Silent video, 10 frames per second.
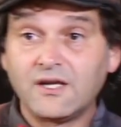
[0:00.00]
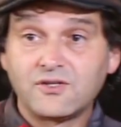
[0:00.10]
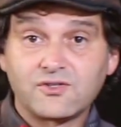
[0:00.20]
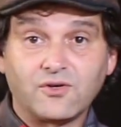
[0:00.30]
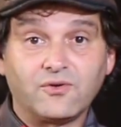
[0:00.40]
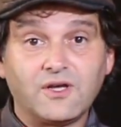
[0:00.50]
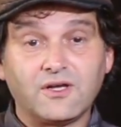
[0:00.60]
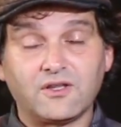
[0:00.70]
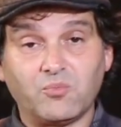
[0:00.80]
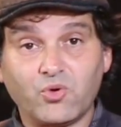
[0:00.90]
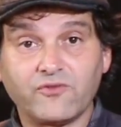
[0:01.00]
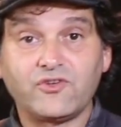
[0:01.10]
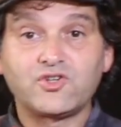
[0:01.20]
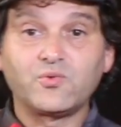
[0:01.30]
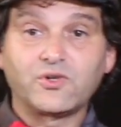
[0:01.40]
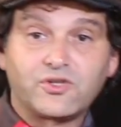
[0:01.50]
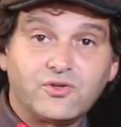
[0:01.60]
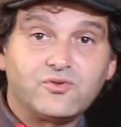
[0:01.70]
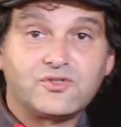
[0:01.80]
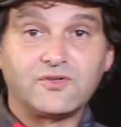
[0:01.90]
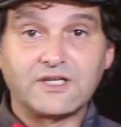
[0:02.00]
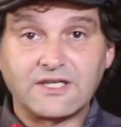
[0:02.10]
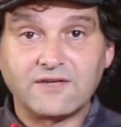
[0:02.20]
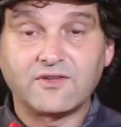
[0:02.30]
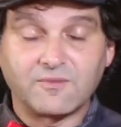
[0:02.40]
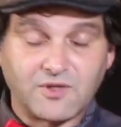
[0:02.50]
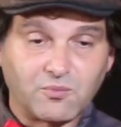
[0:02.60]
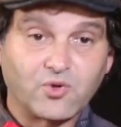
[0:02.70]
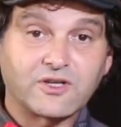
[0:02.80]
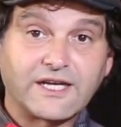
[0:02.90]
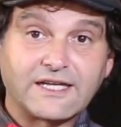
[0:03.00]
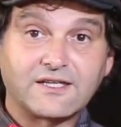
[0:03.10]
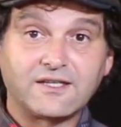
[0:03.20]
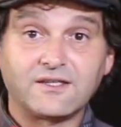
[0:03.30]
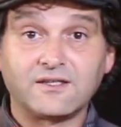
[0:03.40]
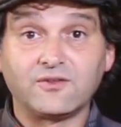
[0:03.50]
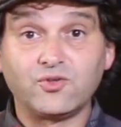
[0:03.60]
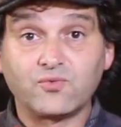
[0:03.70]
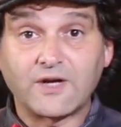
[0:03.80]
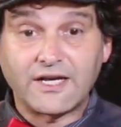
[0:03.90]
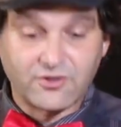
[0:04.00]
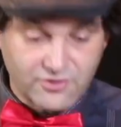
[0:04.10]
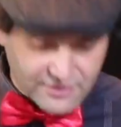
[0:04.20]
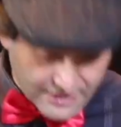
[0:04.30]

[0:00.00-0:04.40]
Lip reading: So the more visual cues you could give them, the more likely the new rider is